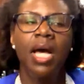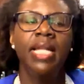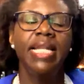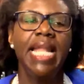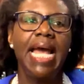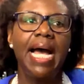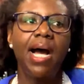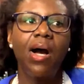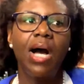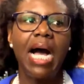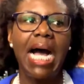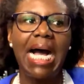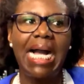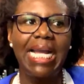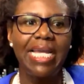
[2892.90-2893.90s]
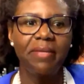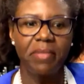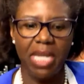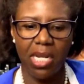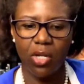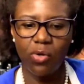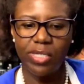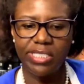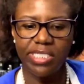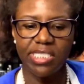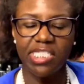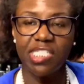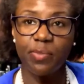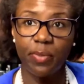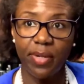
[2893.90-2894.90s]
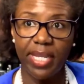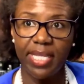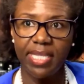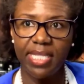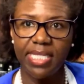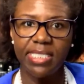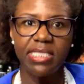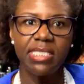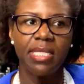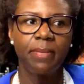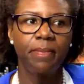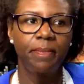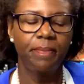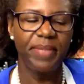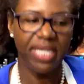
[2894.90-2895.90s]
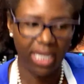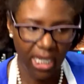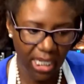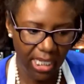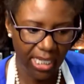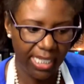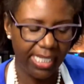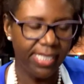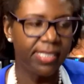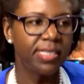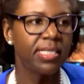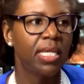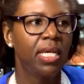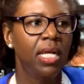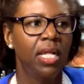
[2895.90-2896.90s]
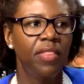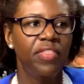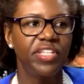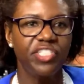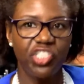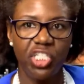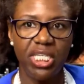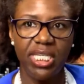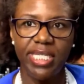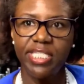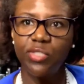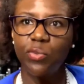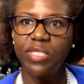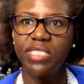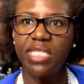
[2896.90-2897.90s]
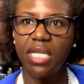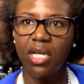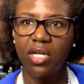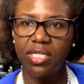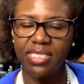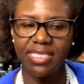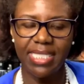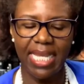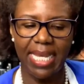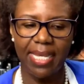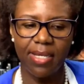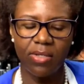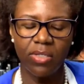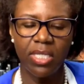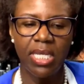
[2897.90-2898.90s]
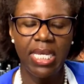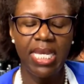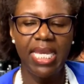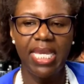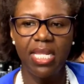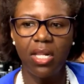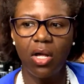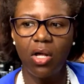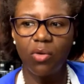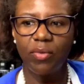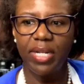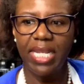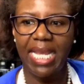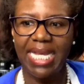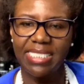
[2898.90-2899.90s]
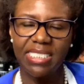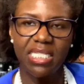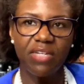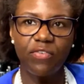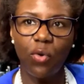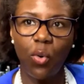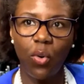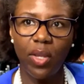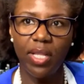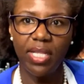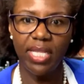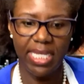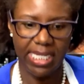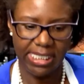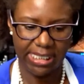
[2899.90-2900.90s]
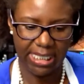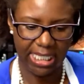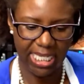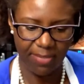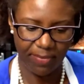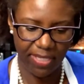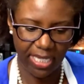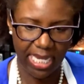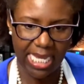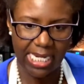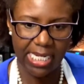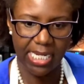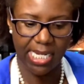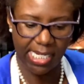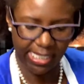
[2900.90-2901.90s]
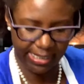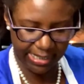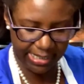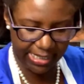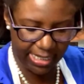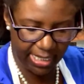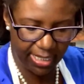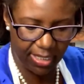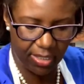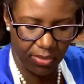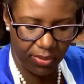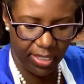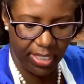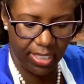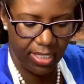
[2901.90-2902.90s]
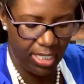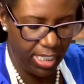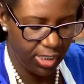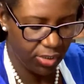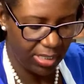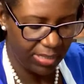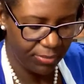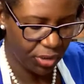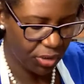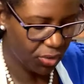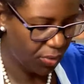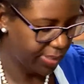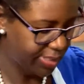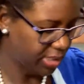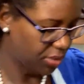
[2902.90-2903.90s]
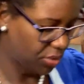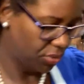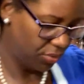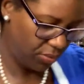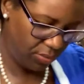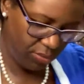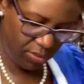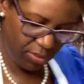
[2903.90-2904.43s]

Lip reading: Now, I am not going to spray this because the cheese, once it cooks down, it already has enough oil in it to keep it kind of non-stick, okay? So I'm just going to